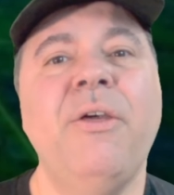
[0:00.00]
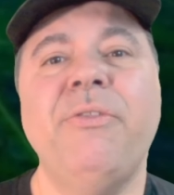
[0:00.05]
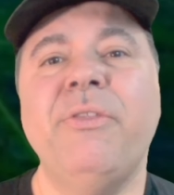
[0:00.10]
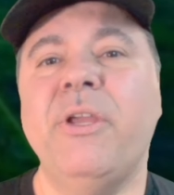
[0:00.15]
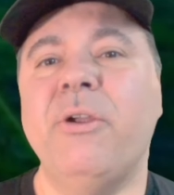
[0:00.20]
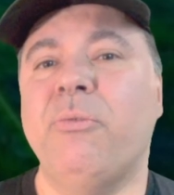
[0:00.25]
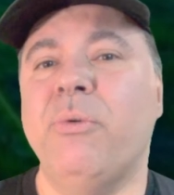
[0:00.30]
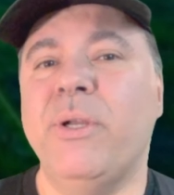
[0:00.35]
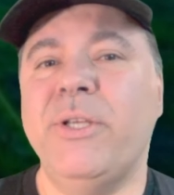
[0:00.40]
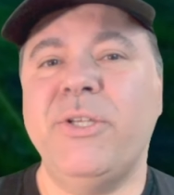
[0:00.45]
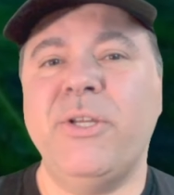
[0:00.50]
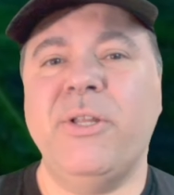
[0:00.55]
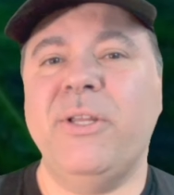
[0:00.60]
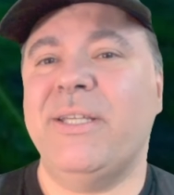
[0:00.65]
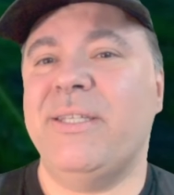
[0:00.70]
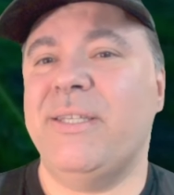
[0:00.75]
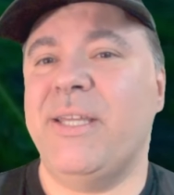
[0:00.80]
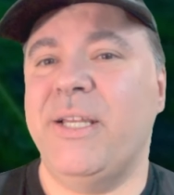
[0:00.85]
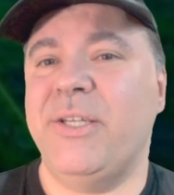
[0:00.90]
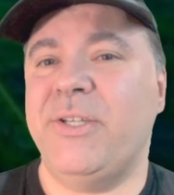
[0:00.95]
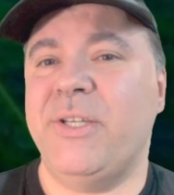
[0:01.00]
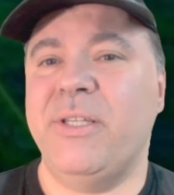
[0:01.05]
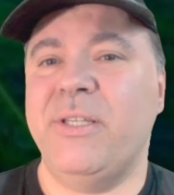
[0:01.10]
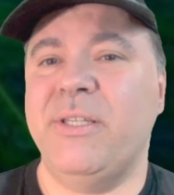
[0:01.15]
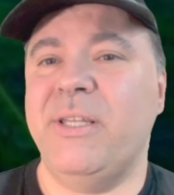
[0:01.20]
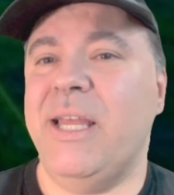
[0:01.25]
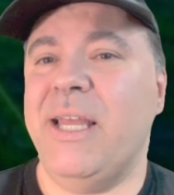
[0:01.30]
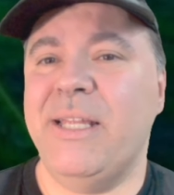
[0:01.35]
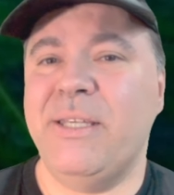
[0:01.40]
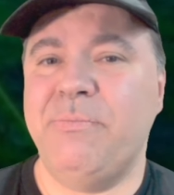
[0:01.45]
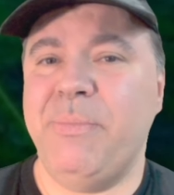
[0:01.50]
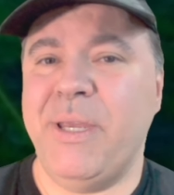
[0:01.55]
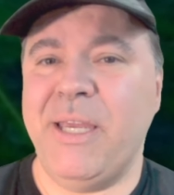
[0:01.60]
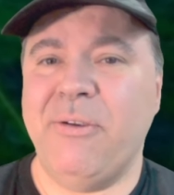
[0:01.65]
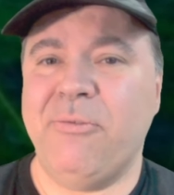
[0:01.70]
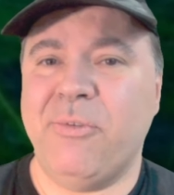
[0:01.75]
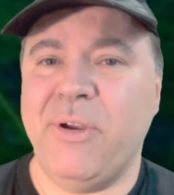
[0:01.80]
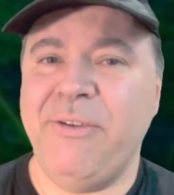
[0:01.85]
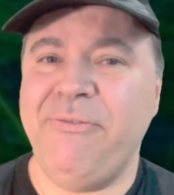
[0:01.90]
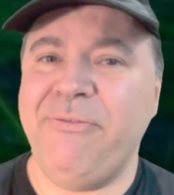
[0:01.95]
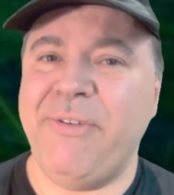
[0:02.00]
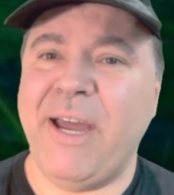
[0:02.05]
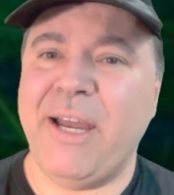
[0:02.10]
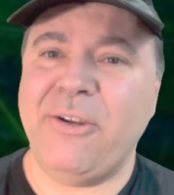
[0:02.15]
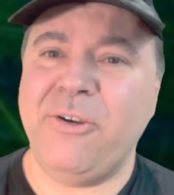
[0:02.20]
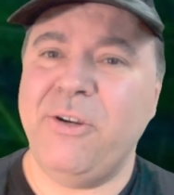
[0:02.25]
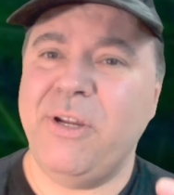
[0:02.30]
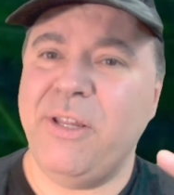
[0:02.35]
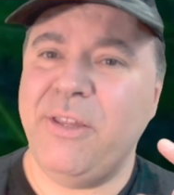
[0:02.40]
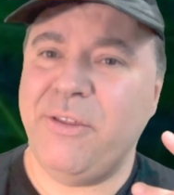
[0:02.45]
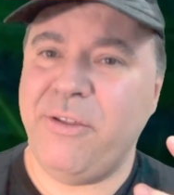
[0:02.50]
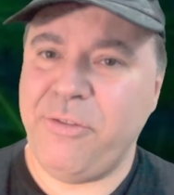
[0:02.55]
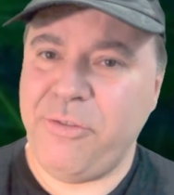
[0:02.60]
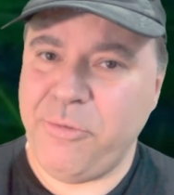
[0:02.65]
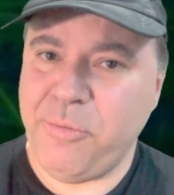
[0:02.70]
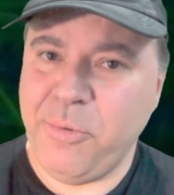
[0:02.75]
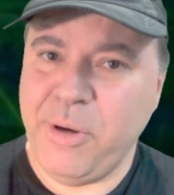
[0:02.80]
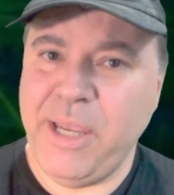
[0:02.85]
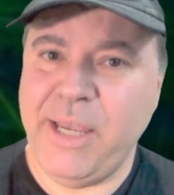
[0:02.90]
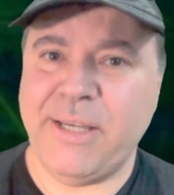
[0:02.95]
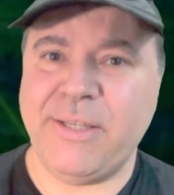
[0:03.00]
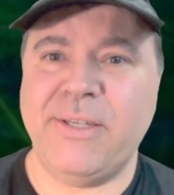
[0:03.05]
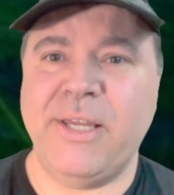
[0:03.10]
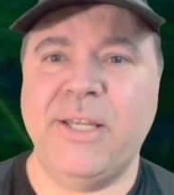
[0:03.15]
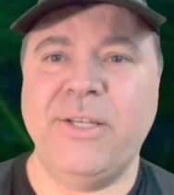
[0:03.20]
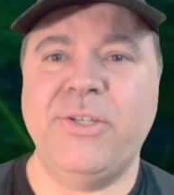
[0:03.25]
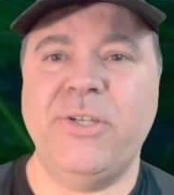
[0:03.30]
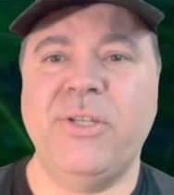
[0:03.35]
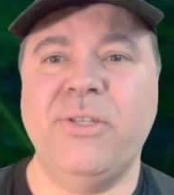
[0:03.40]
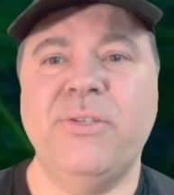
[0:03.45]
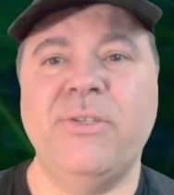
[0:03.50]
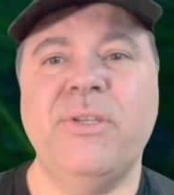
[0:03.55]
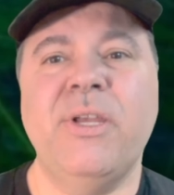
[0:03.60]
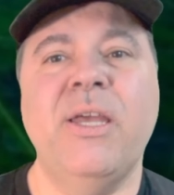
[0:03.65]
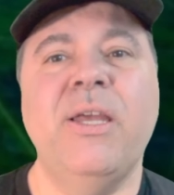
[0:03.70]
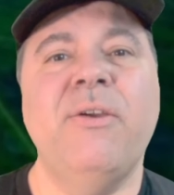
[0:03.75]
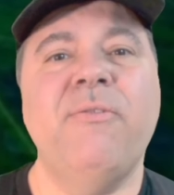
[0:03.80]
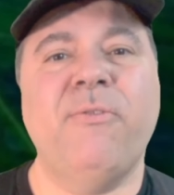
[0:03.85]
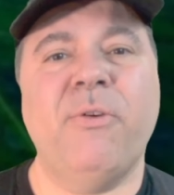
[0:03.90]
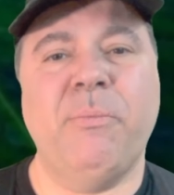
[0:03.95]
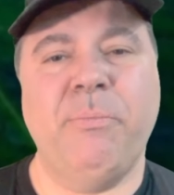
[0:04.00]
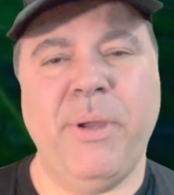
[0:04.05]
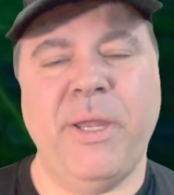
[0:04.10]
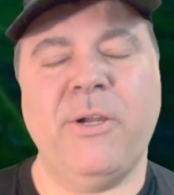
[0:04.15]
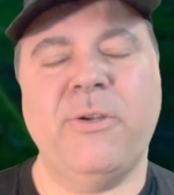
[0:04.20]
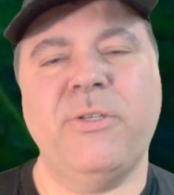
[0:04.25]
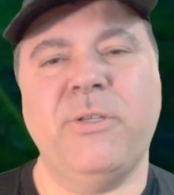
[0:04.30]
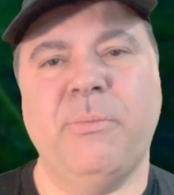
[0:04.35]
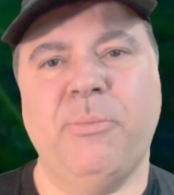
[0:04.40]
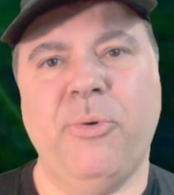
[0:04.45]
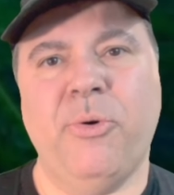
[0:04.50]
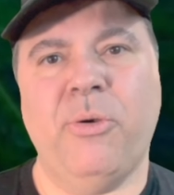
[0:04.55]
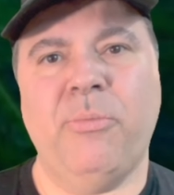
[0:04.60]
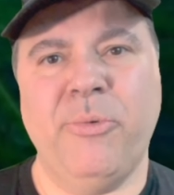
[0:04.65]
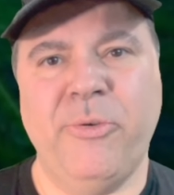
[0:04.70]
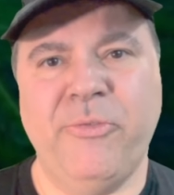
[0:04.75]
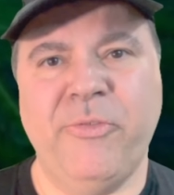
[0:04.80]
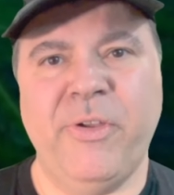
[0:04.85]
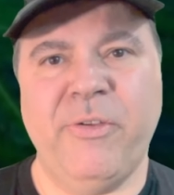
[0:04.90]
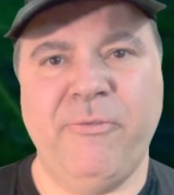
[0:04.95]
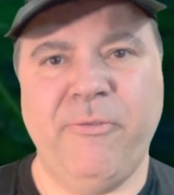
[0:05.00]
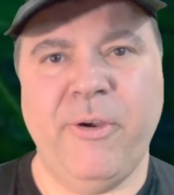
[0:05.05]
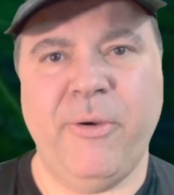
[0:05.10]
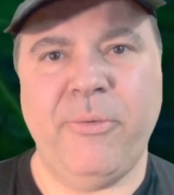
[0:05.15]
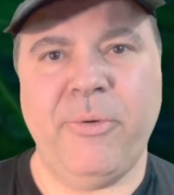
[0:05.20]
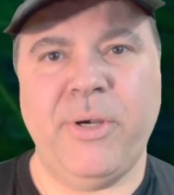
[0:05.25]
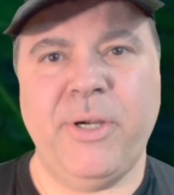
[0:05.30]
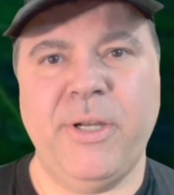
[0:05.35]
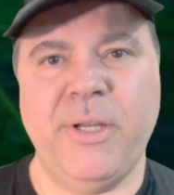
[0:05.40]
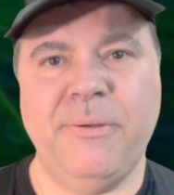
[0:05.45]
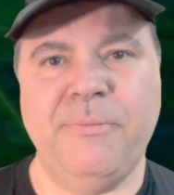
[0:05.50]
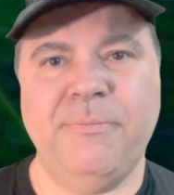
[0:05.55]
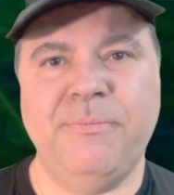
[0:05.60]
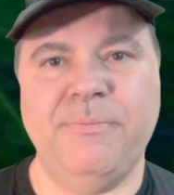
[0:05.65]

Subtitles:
The original extension is being refactored into 3 extensions for better support moving forward.